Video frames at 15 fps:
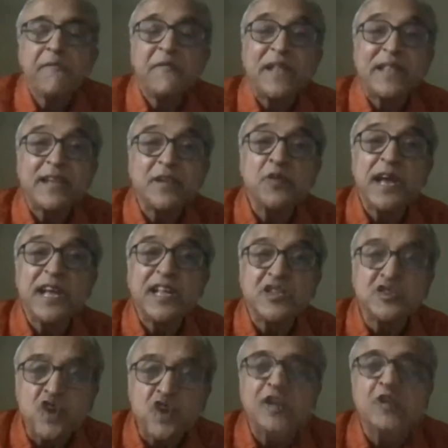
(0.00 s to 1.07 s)
Whether you
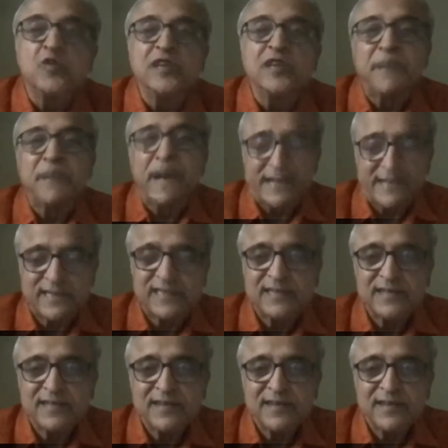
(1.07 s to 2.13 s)
enjoy doing maths,
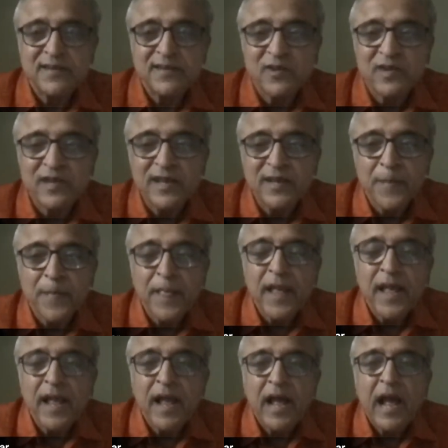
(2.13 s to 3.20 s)
okay, mm-hmm.
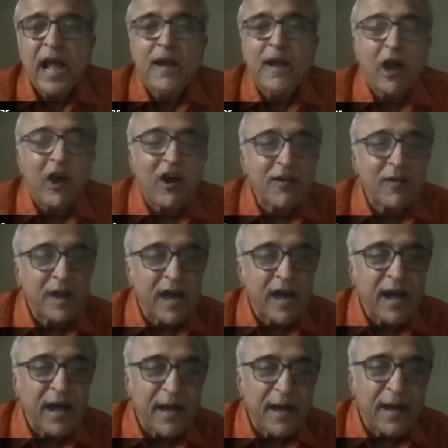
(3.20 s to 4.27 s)
and or
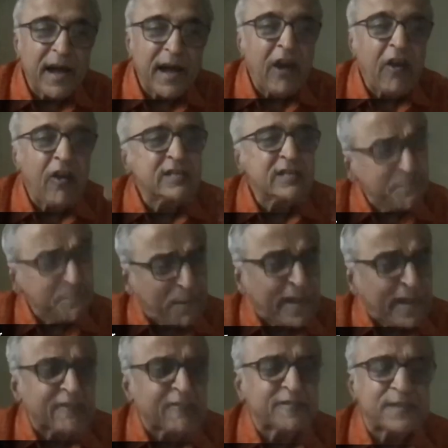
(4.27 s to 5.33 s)
uh, some
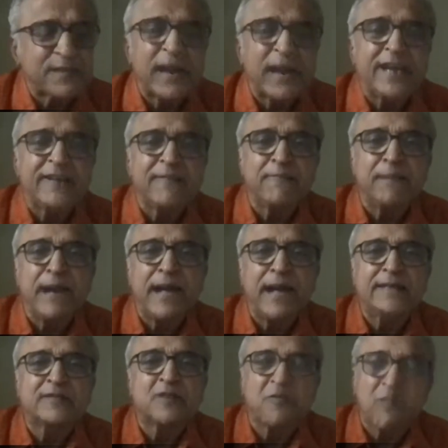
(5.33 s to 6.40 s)
part of some kind of
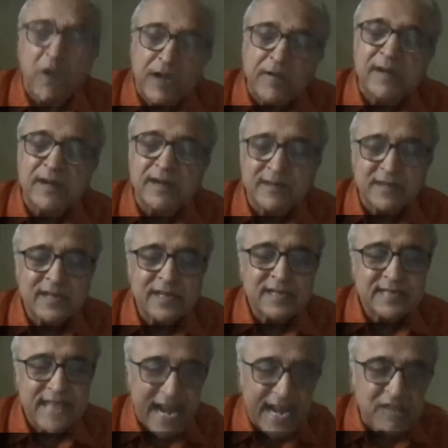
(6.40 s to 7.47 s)
maths or whatever,
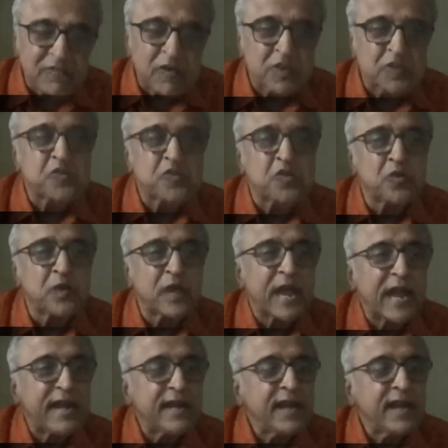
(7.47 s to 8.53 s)
that is what you should look
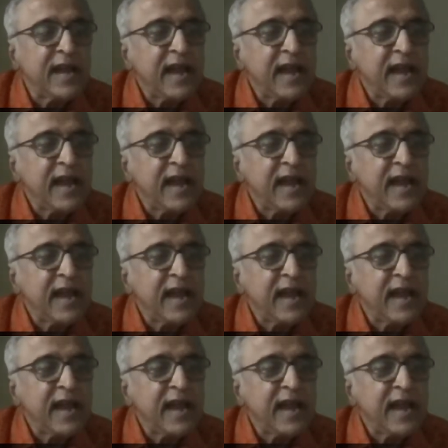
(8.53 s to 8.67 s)
at.